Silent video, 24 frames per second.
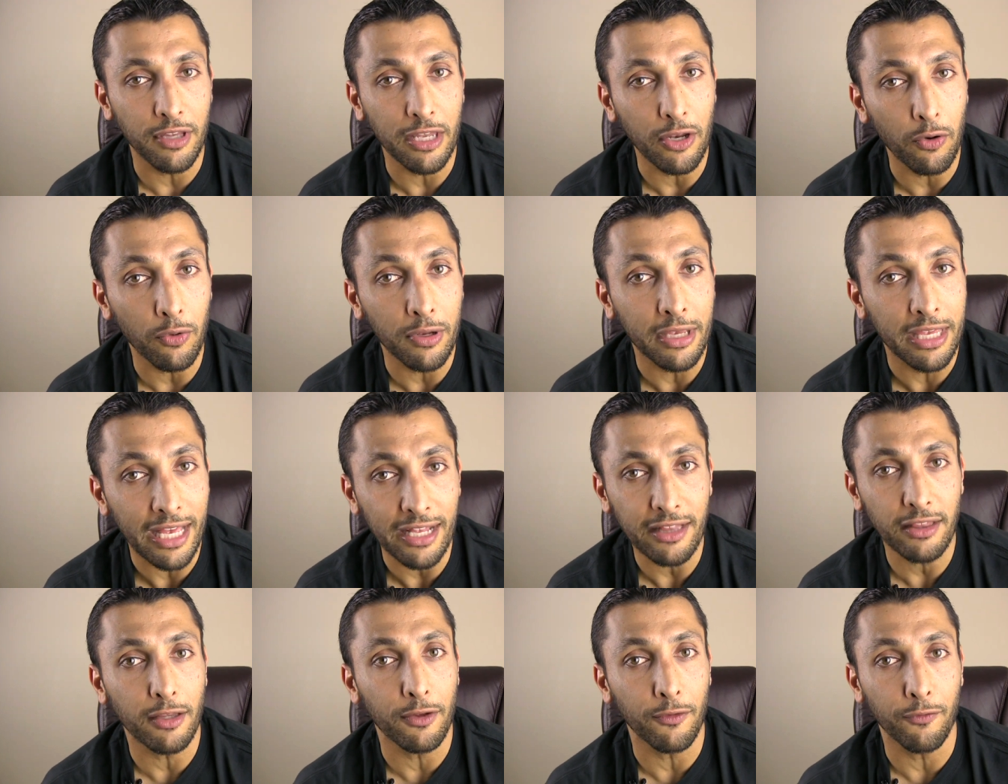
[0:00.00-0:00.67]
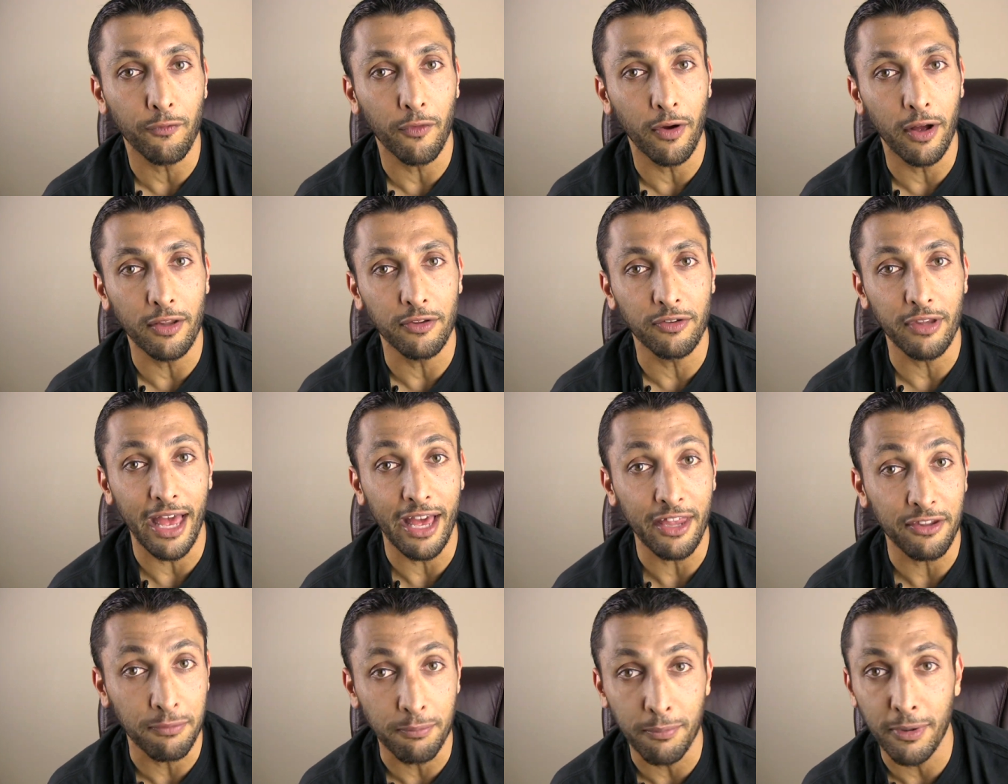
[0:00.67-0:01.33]
They don't get the funds
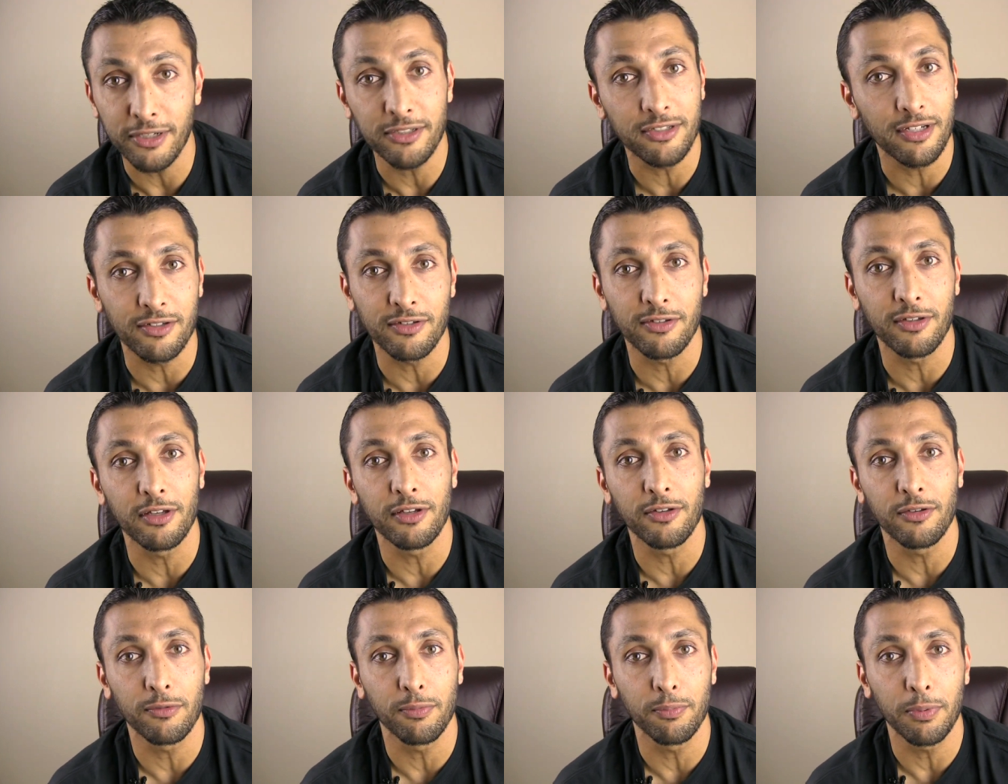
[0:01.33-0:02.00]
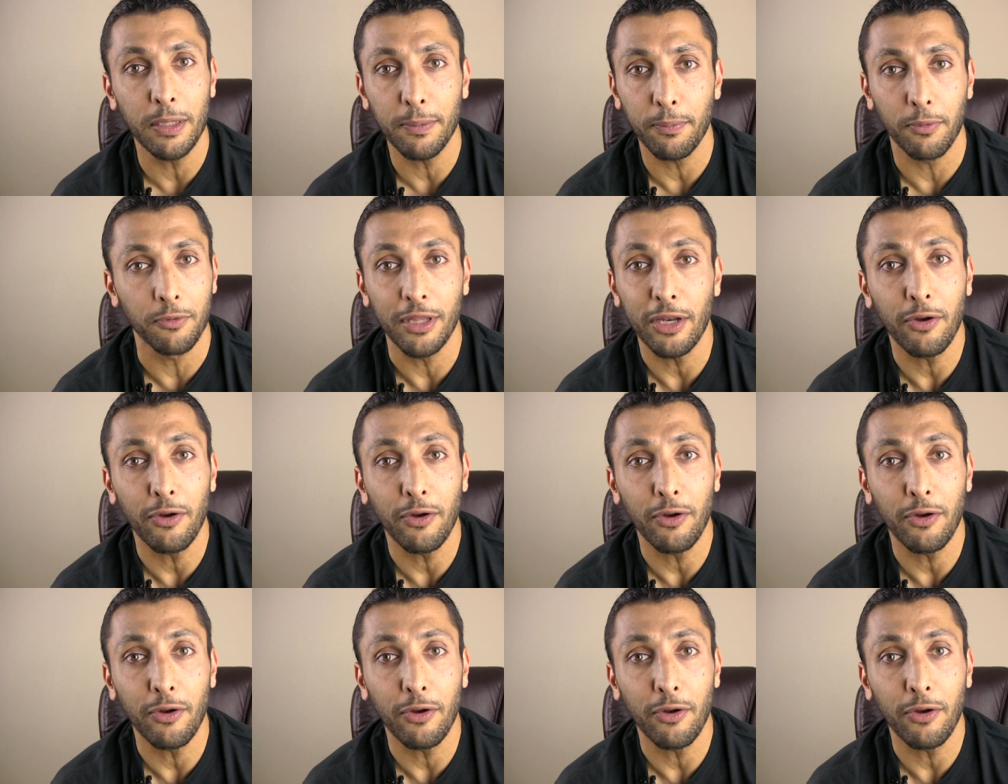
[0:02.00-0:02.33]
as much as these people.